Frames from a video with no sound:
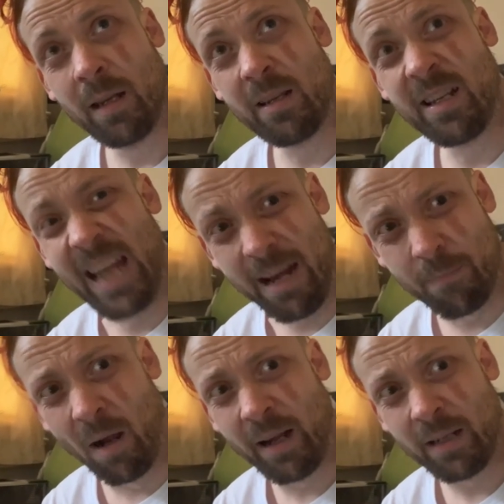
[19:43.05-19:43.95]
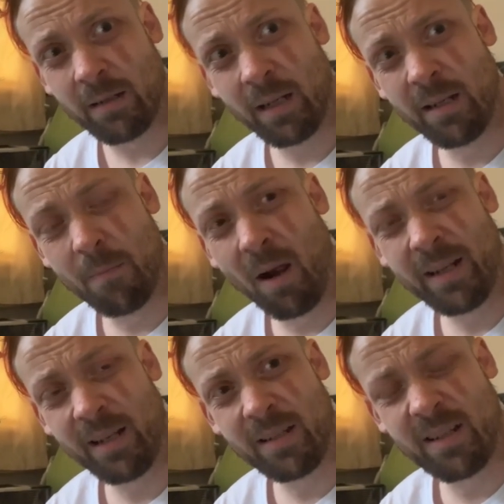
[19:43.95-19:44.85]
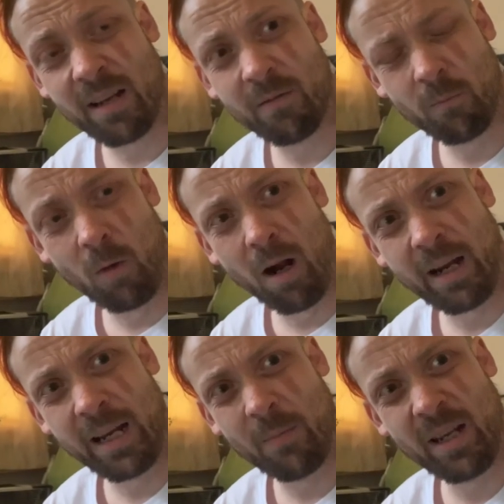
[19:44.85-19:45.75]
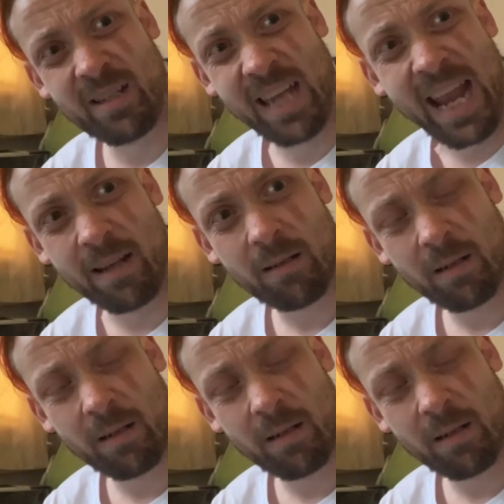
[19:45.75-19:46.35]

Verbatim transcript: is a dead mind, is a mind that doesn't work anymore, is dead,